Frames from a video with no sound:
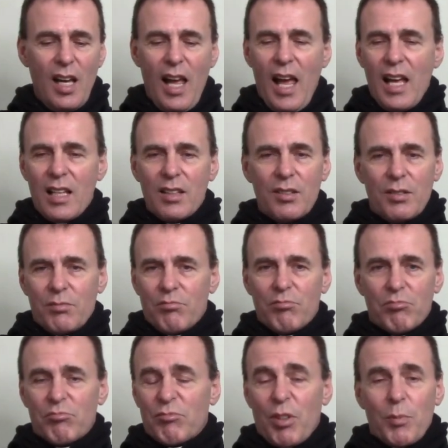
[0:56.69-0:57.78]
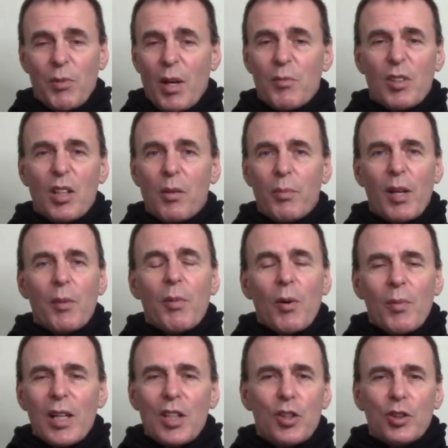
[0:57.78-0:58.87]
and sometimes it'll be about
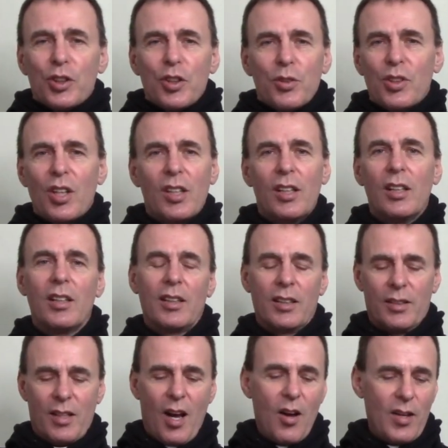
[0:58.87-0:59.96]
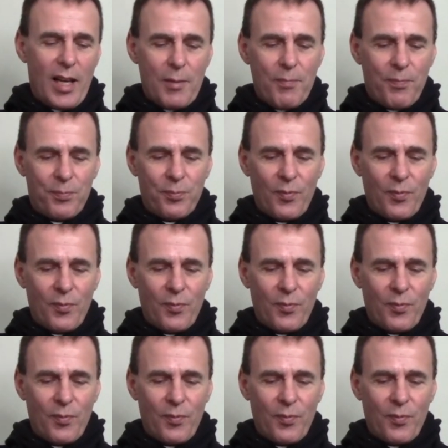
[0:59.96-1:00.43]
my new shoes. Okay.